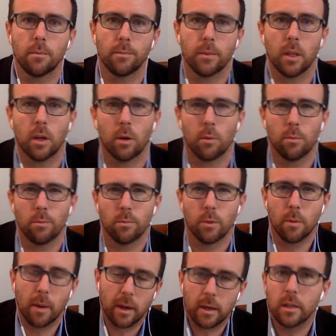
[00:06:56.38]

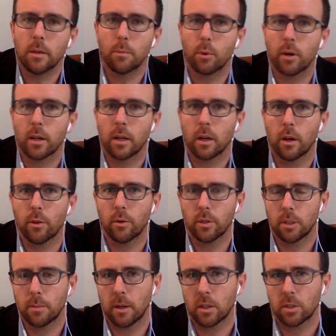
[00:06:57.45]
you might need to bring in other
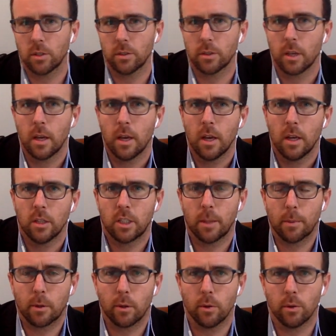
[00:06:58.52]
inspections.
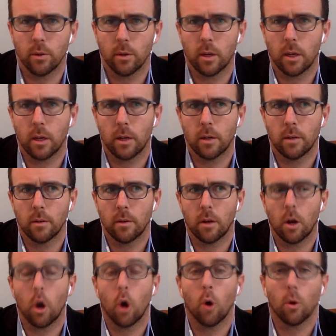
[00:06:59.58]
Typical
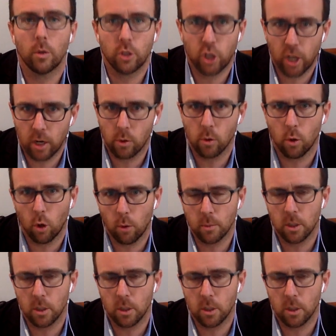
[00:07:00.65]
general home